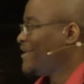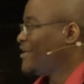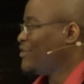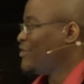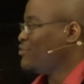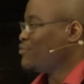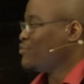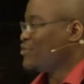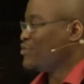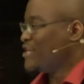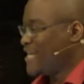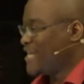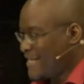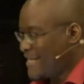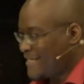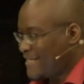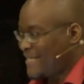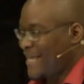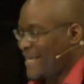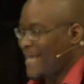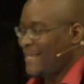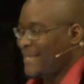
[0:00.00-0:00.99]
you get
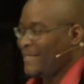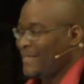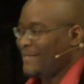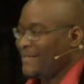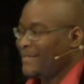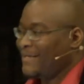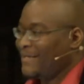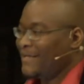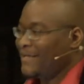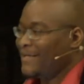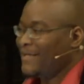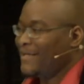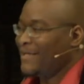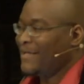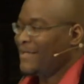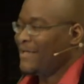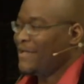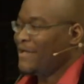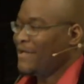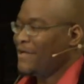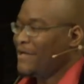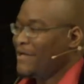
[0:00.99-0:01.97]
that
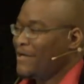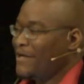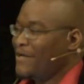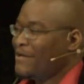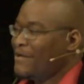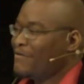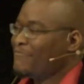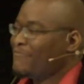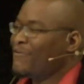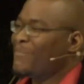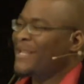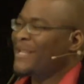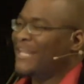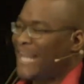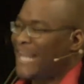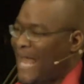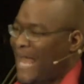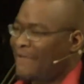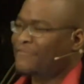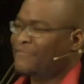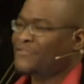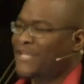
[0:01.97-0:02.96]
from a
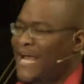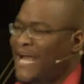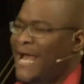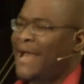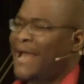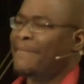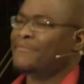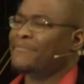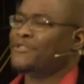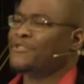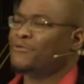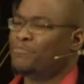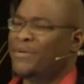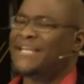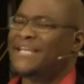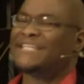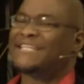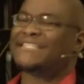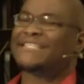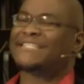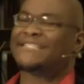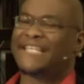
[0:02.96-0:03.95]
lifetime
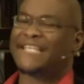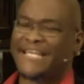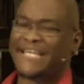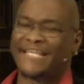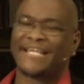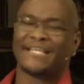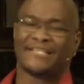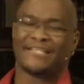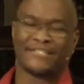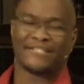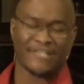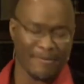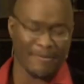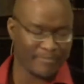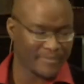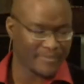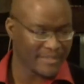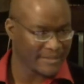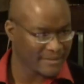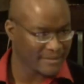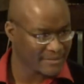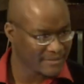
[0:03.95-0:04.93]
spent seeking something,